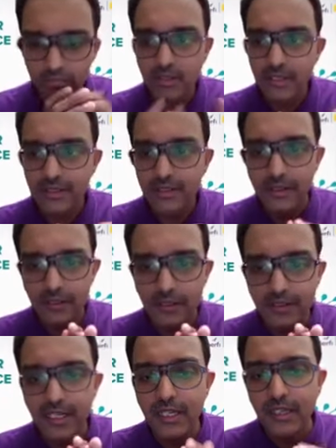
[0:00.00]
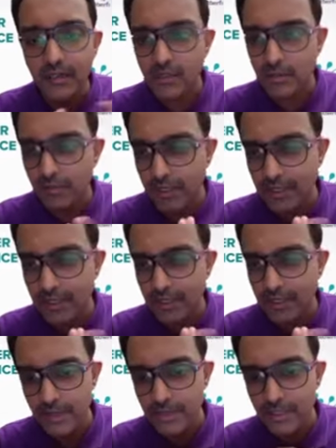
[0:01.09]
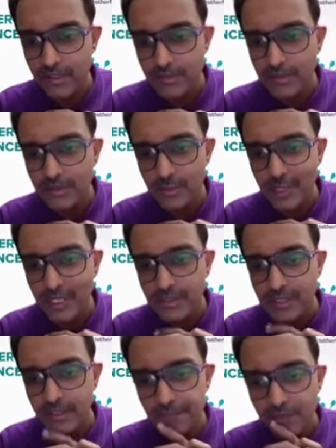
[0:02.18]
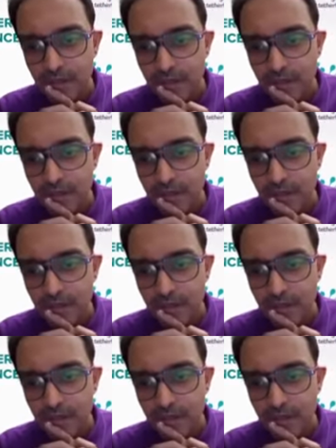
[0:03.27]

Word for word: it's clearly seen in some of the recent happenings as we can see